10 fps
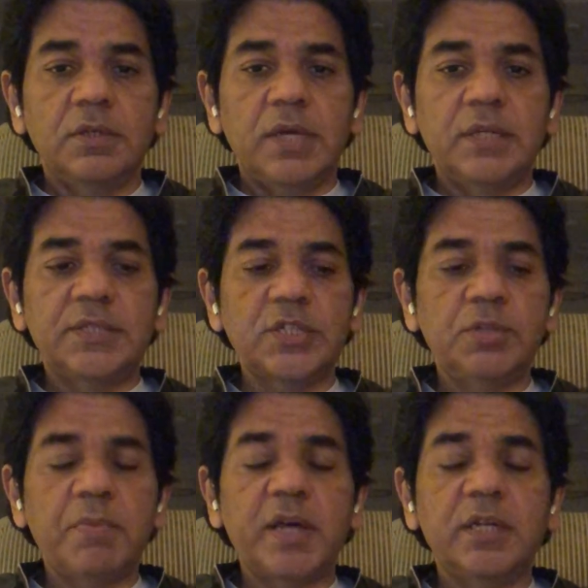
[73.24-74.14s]
in such a
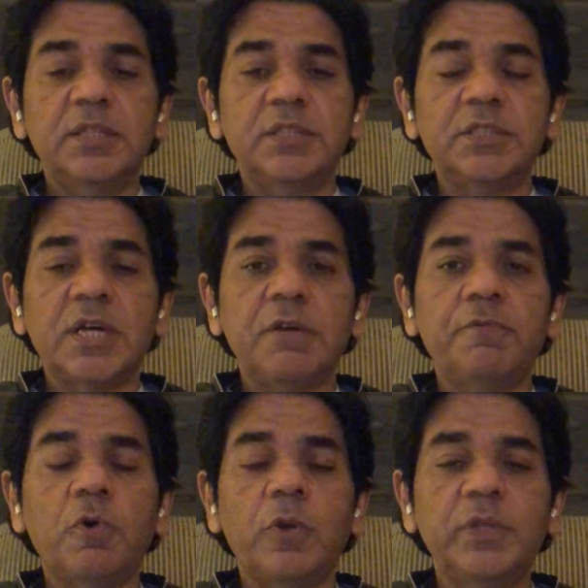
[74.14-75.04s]
manner that they start
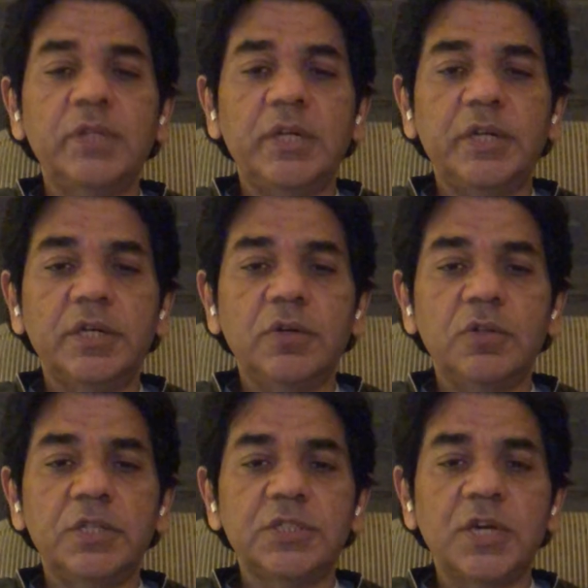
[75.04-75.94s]
following the leader or
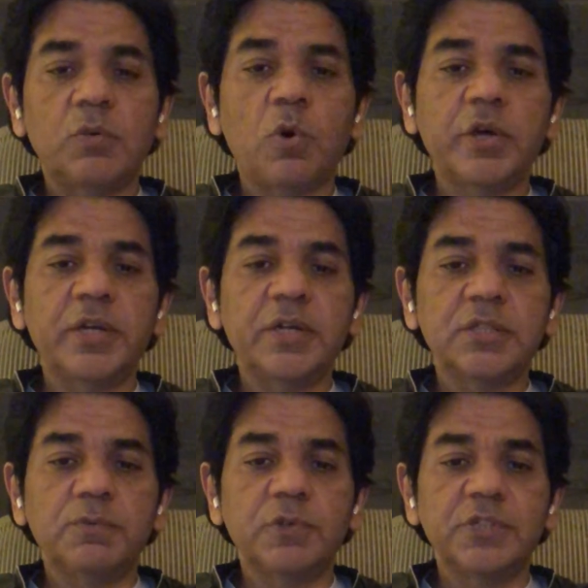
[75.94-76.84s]
they start walking in his
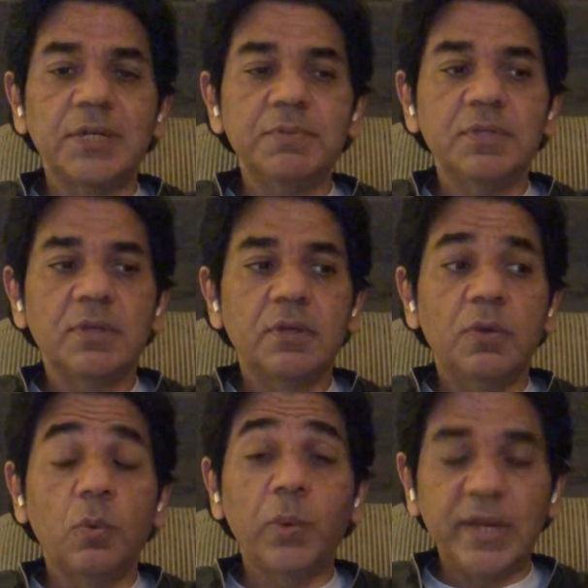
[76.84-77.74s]
footsteps
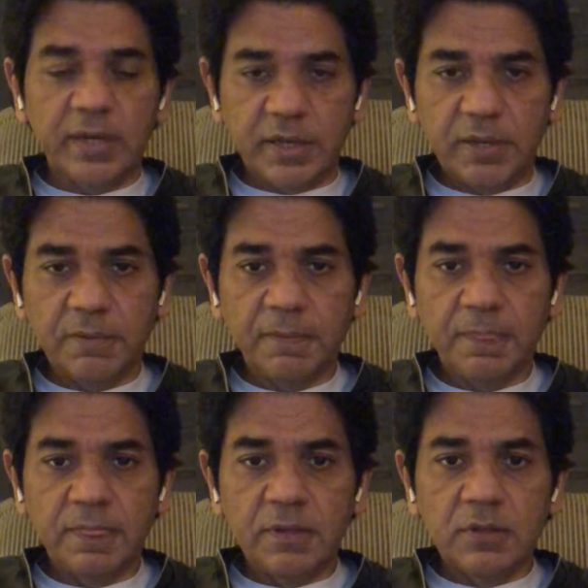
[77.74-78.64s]
willingly.
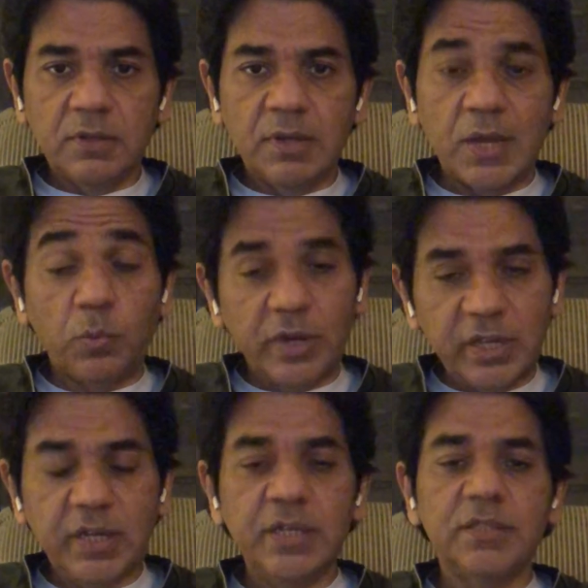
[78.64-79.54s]
And
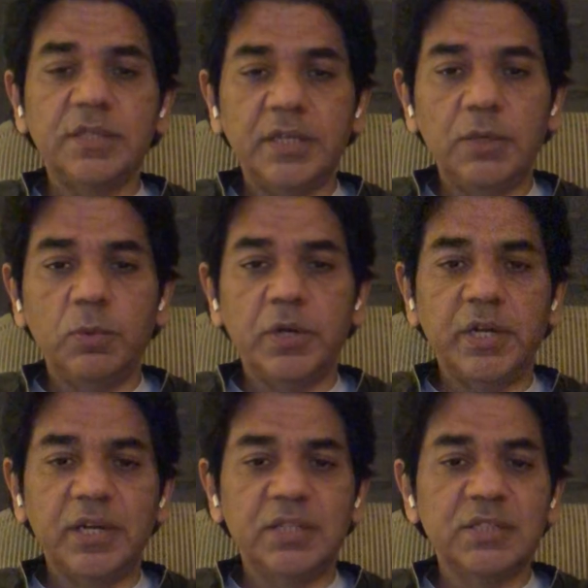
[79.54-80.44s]
willingly is the key word
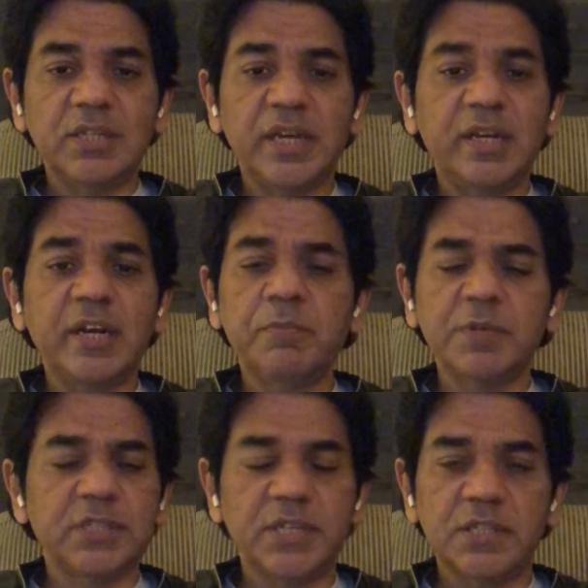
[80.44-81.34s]
here. This is like a
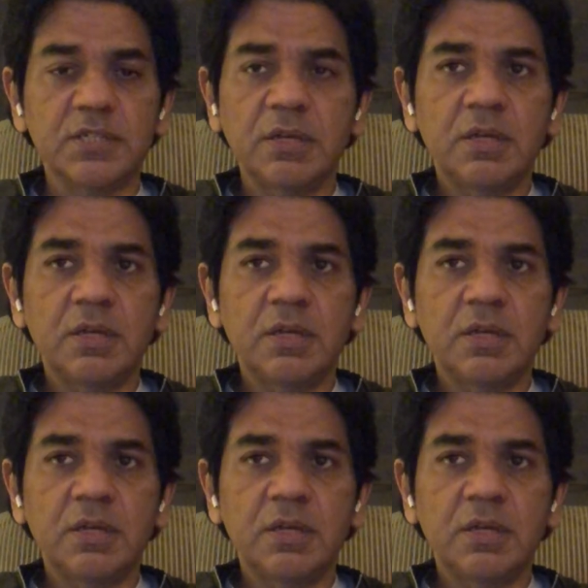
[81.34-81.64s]
litmus test.